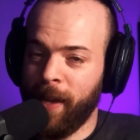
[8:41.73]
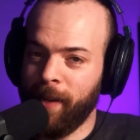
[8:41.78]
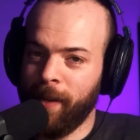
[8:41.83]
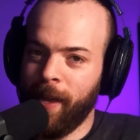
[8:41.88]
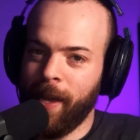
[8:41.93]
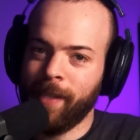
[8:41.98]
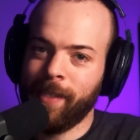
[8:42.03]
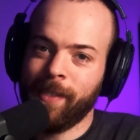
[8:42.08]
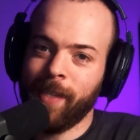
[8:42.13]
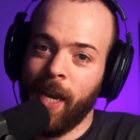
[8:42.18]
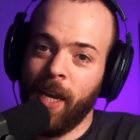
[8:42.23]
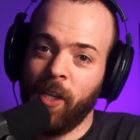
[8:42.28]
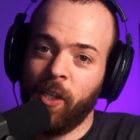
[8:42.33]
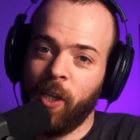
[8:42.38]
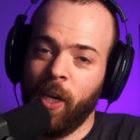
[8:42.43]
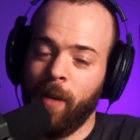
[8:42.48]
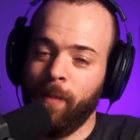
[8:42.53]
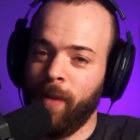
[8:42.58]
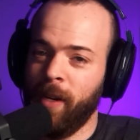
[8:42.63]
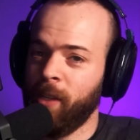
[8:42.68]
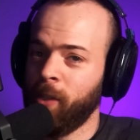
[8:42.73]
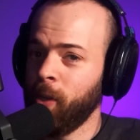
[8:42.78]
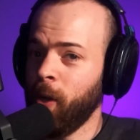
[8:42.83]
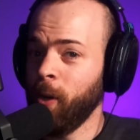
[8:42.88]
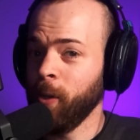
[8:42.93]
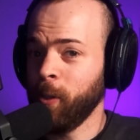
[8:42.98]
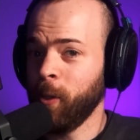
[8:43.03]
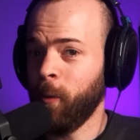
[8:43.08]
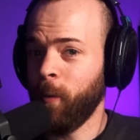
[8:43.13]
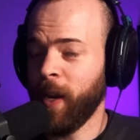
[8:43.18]
less sidechain, but it's
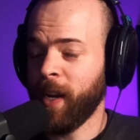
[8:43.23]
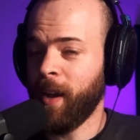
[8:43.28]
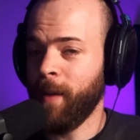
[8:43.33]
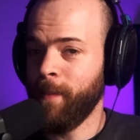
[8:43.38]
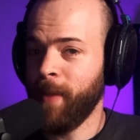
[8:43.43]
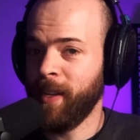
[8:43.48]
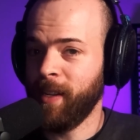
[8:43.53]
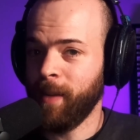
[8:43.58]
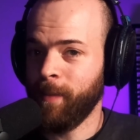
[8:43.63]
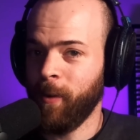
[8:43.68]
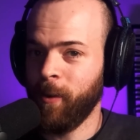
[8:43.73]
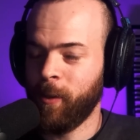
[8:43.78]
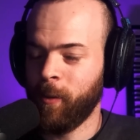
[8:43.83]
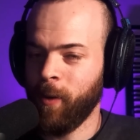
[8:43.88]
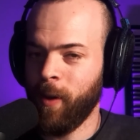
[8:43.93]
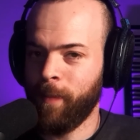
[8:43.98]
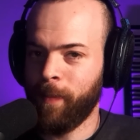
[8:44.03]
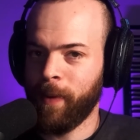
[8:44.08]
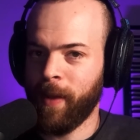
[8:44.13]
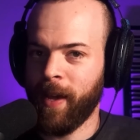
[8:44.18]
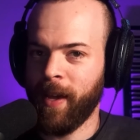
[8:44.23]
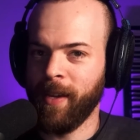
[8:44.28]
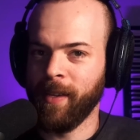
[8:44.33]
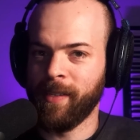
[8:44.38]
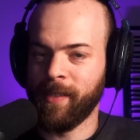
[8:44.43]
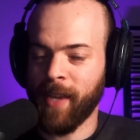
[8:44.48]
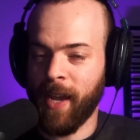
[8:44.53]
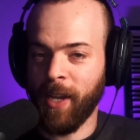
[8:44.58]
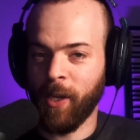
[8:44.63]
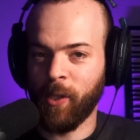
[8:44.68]
also recommendable to apply
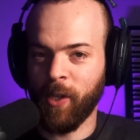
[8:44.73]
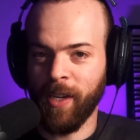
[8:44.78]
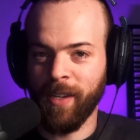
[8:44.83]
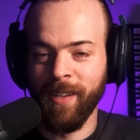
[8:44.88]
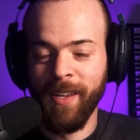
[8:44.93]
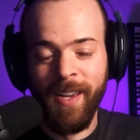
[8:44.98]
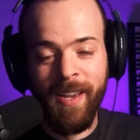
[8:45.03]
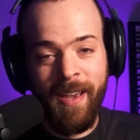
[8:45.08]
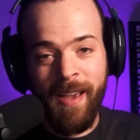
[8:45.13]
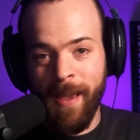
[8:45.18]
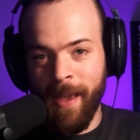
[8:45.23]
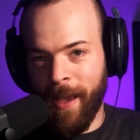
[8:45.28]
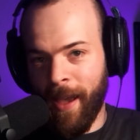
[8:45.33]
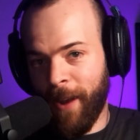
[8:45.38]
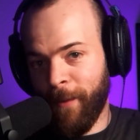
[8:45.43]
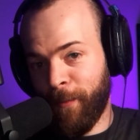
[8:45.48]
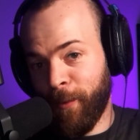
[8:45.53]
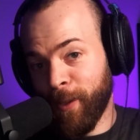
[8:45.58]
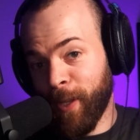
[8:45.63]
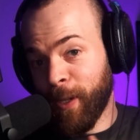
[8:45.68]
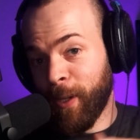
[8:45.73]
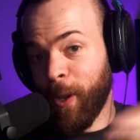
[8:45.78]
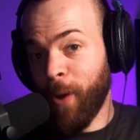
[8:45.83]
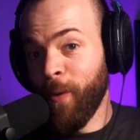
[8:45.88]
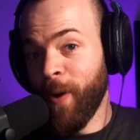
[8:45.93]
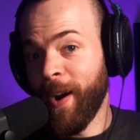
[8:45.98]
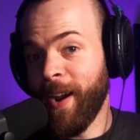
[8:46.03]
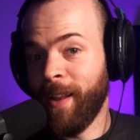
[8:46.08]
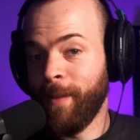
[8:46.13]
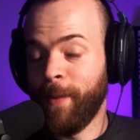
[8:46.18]
sidechain. And for the
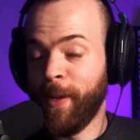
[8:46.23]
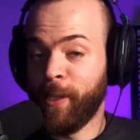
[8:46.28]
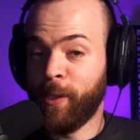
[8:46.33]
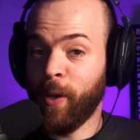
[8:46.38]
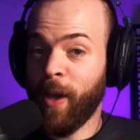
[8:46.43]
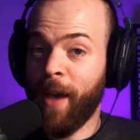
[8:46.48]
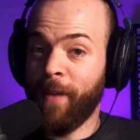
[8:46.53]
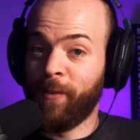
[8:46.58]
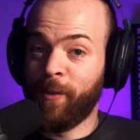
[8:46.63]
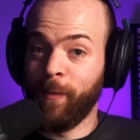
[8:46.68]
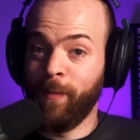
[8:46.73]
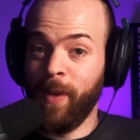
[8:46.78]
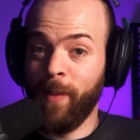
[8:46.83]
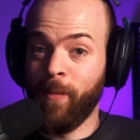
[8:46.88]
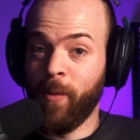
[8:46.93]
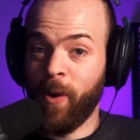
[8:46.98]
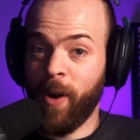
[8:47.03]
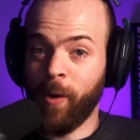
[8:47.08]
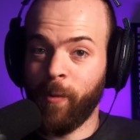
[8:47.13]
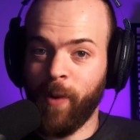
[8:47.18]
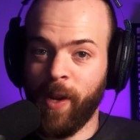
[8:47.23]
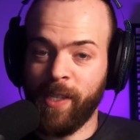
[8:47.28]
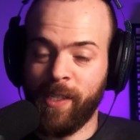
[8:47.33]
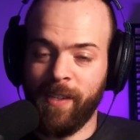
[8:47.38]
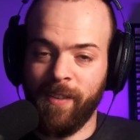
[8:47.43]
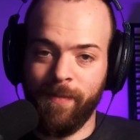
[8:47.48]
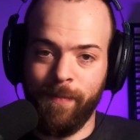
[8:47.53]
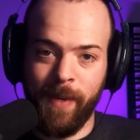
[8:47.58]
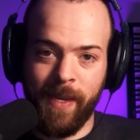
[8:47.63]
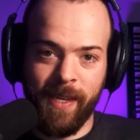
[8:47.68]
lower elements, you have to be more
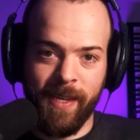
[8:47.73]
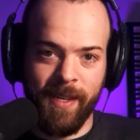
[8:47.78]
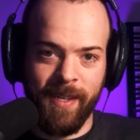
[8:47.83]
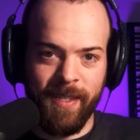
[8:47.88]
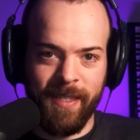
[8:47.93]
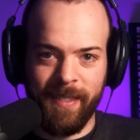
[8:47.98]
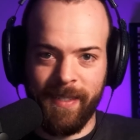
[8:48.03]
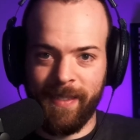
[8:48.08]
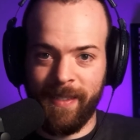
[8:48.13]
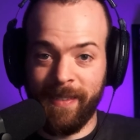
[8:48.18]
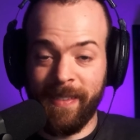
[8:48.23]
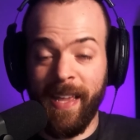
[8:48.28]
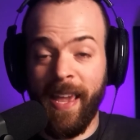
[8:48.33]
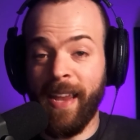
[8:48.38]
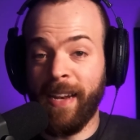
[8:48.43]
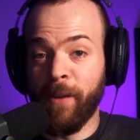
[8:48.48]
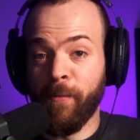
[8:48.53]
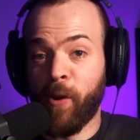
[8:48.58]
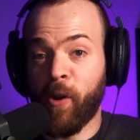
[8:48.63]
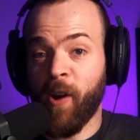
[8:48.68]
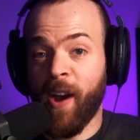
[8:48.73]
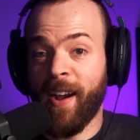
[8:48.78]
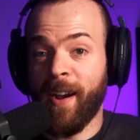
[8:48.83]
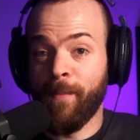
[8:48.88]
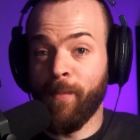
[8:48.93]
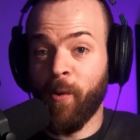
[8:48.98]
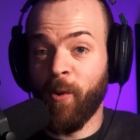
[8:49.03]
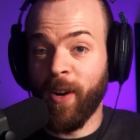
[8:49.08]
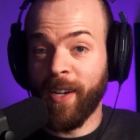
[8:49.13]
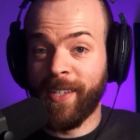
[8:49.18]
aggressive because they require
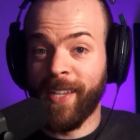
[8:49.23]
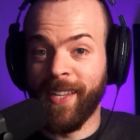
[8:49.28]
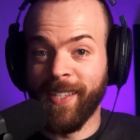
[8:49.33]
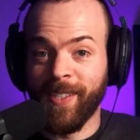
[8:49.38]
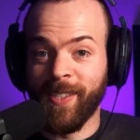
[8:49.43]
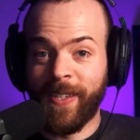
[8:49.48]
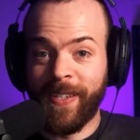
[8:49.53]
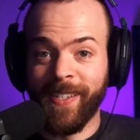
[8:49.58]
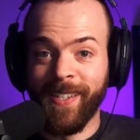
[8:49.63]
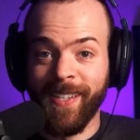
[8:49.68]
more attention.